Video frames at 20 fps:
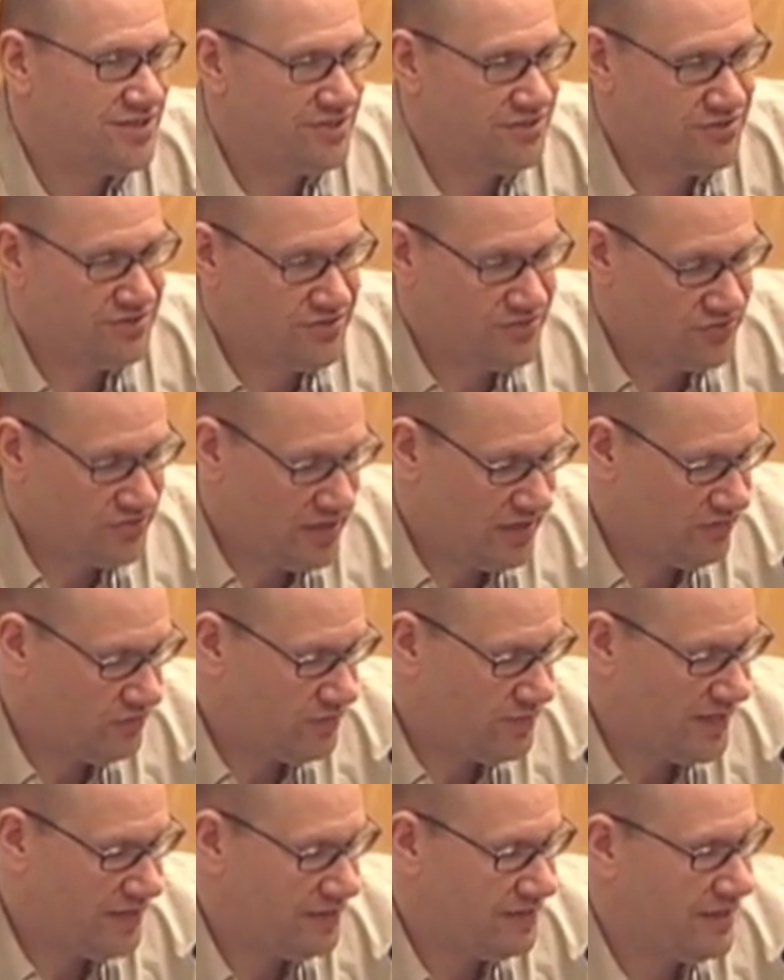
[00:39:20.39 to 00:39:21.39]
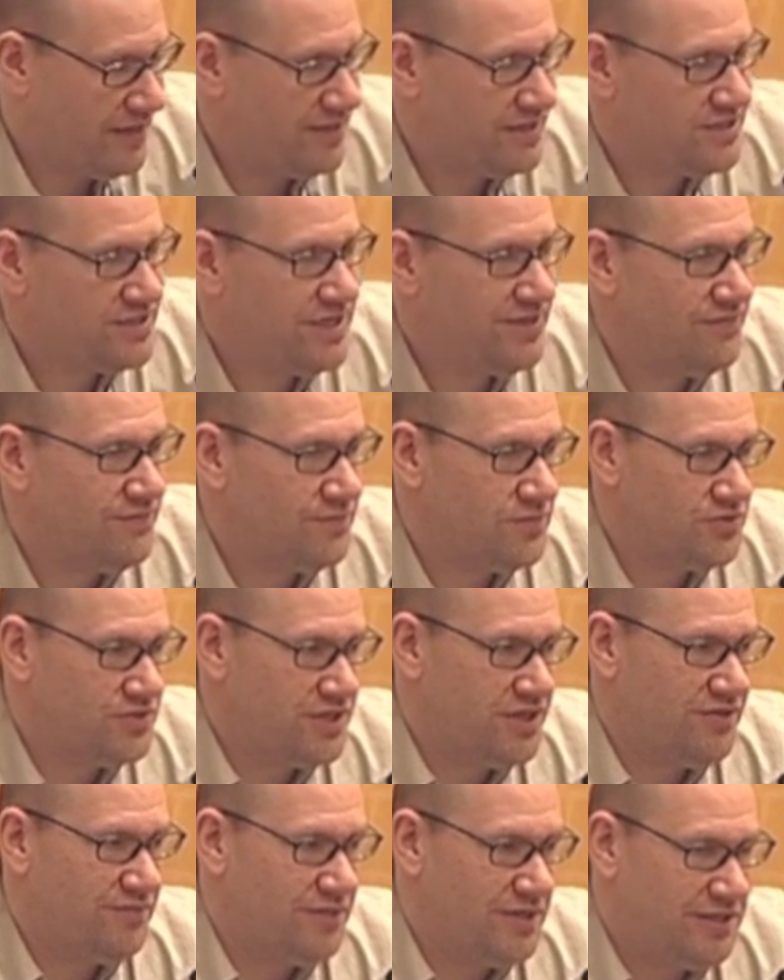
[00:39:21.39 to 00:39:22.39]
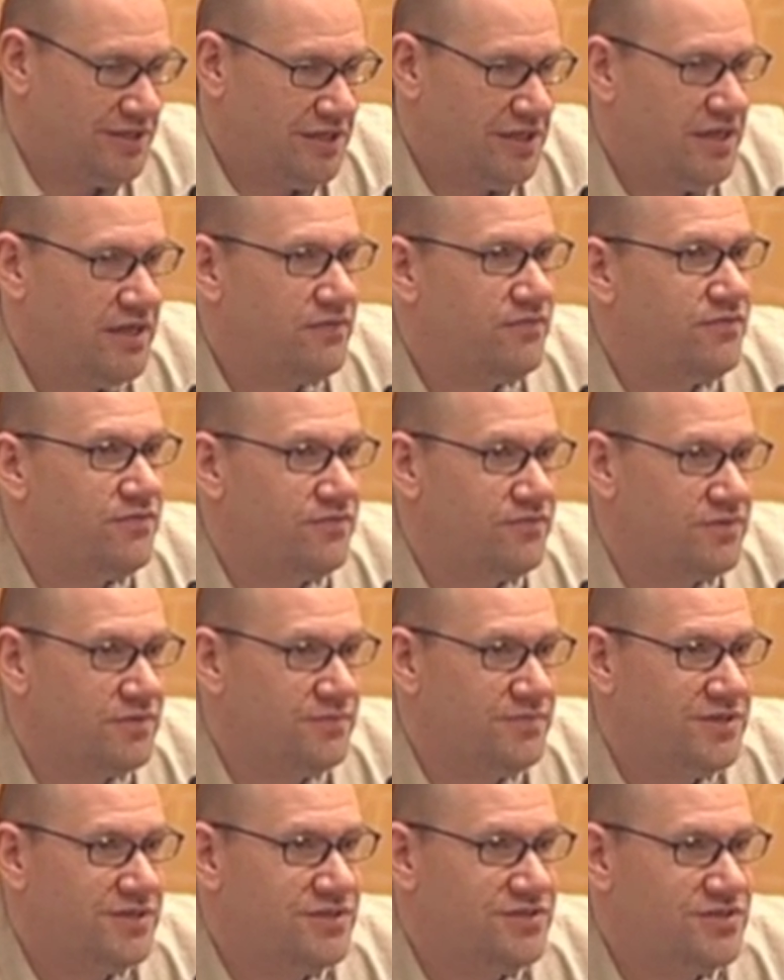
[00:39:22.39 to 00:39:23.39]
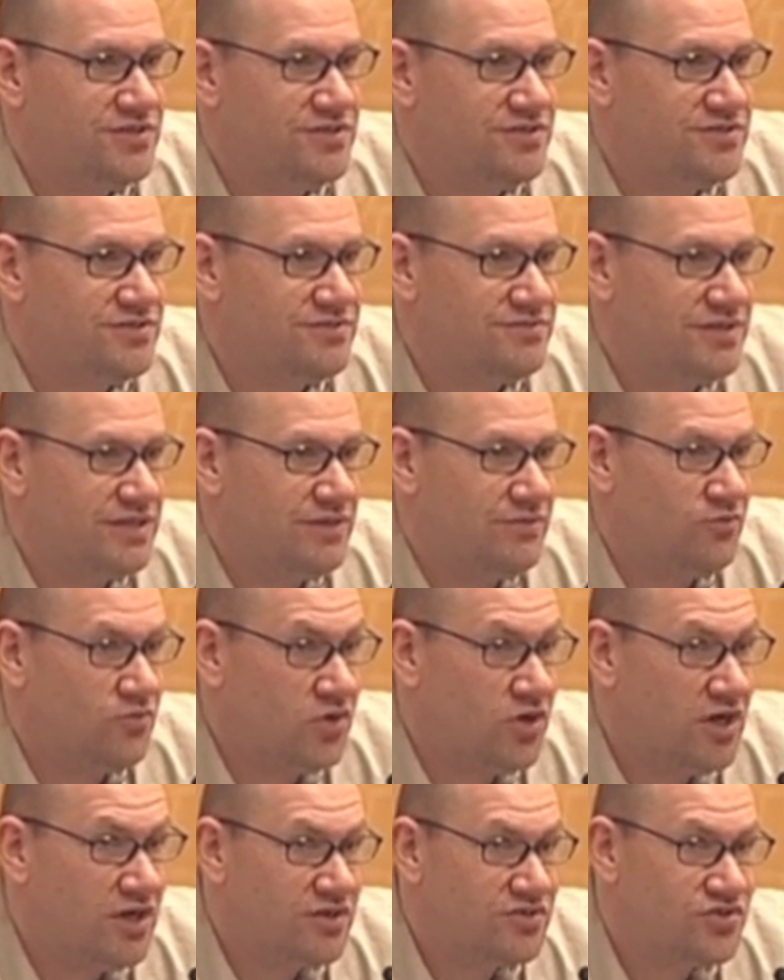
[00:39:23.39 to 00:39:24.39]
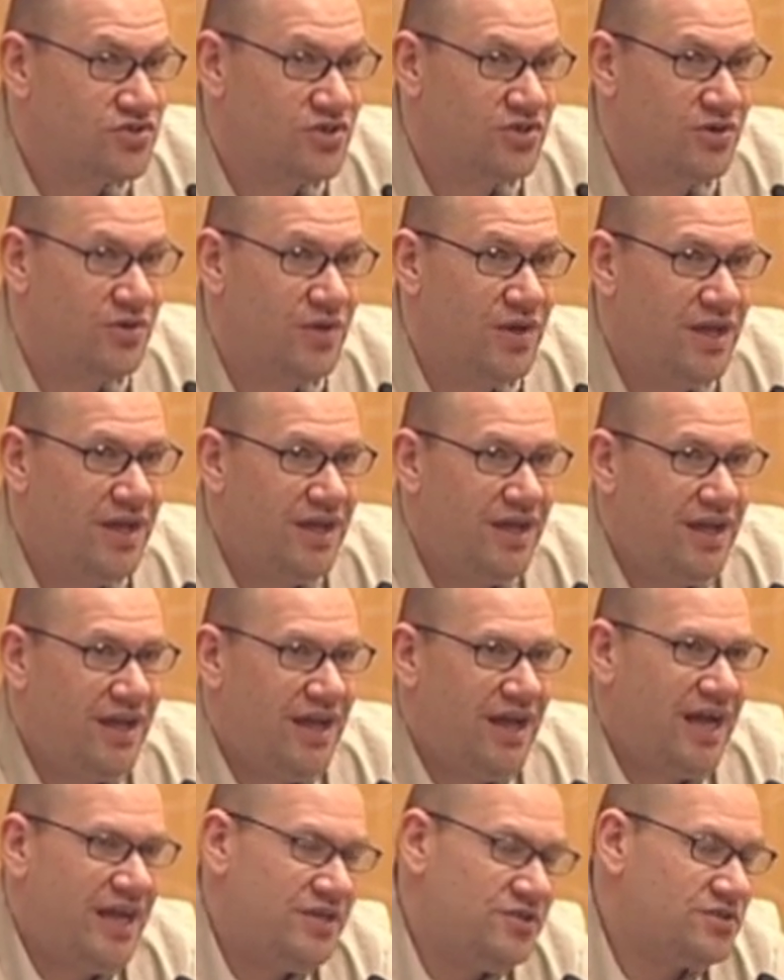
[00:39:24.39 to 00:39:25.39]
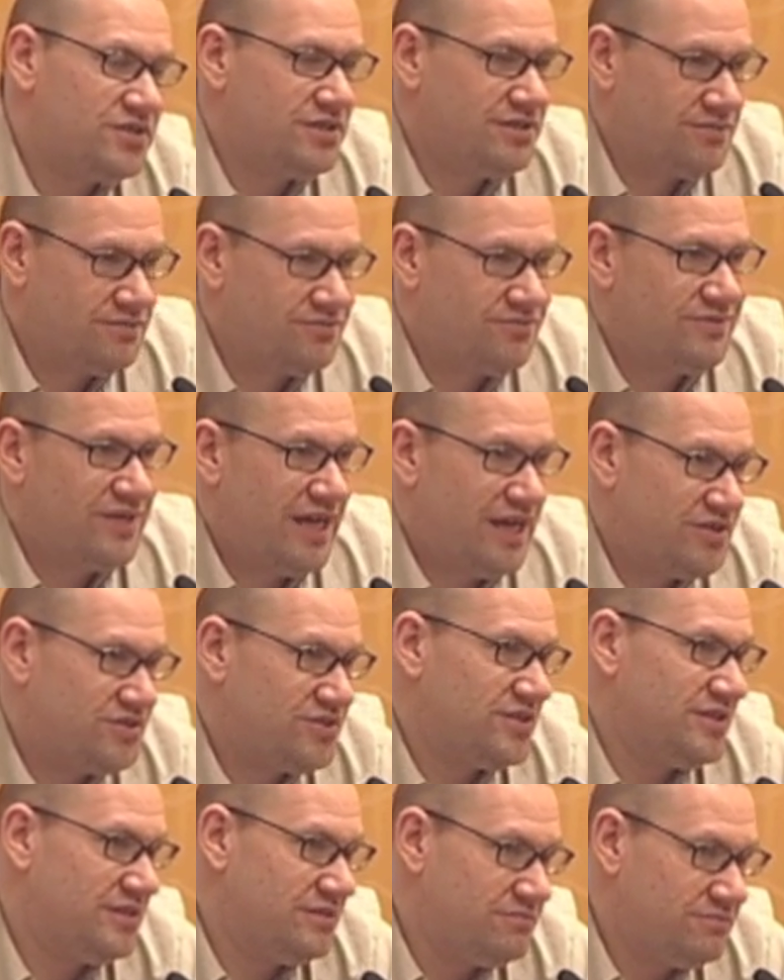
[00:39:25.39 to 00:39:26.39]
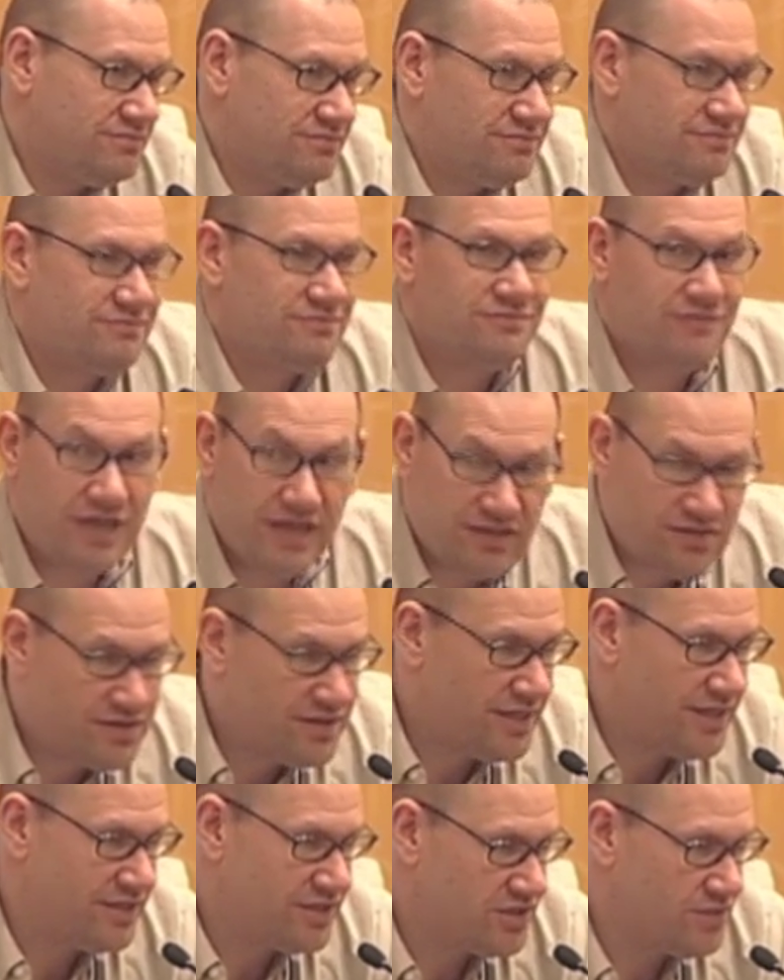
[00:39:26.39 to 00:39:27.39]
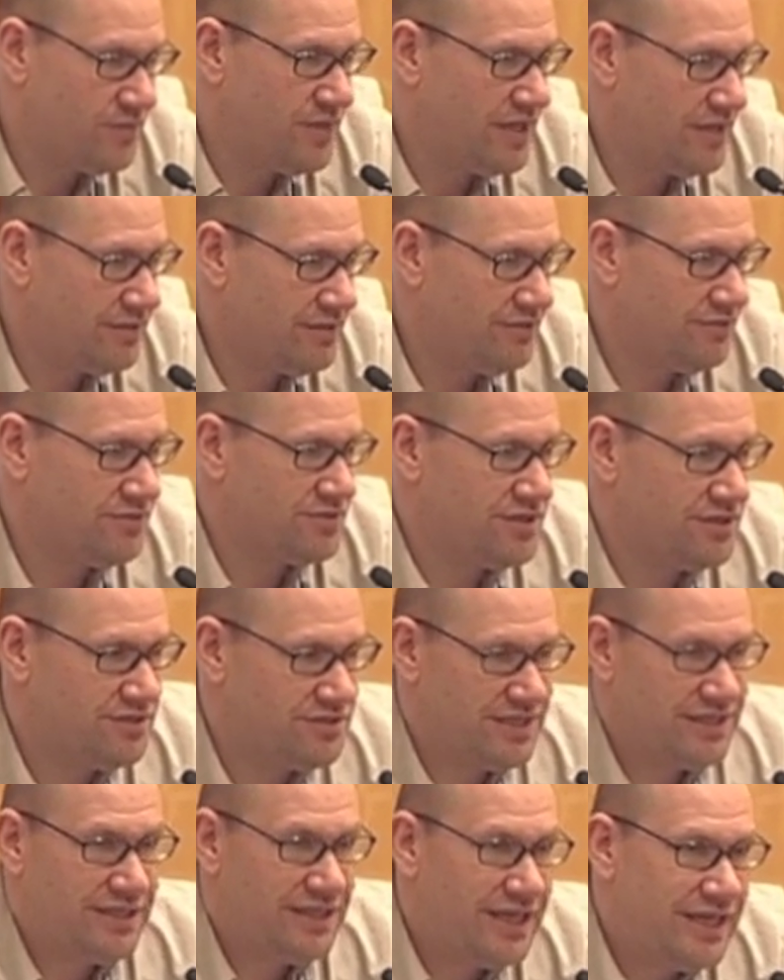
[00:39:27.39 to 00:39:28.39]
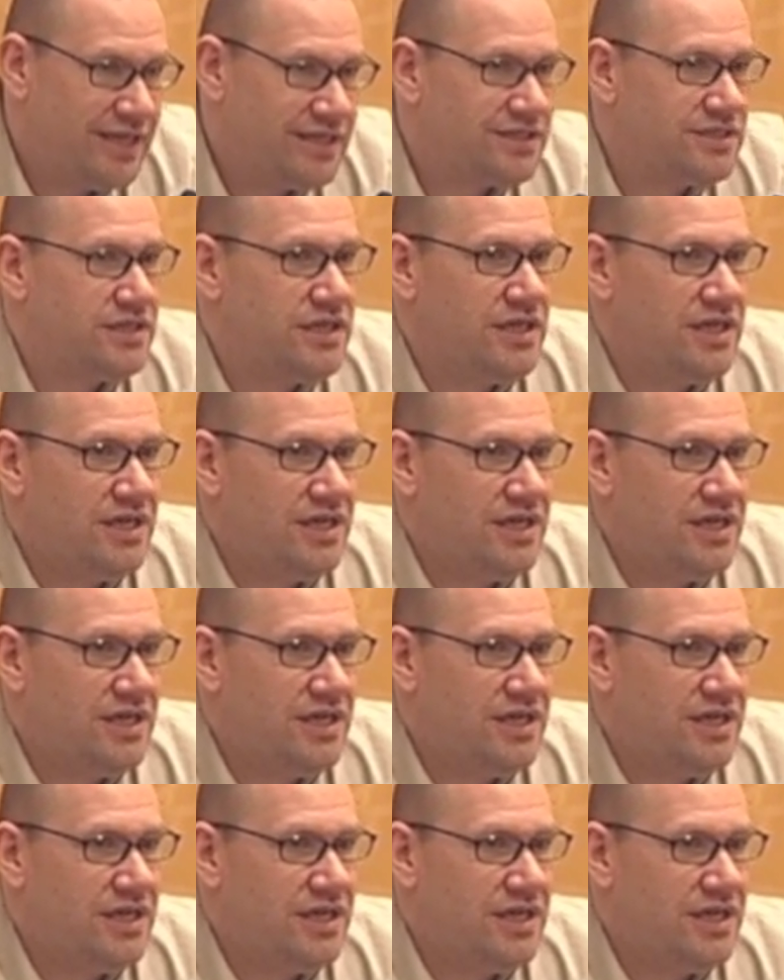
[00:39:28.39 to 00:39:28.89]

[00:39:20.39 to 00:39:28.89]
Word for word: I used to travel about 97% of my life for business and work. So I used to actually write things about the hotels I liked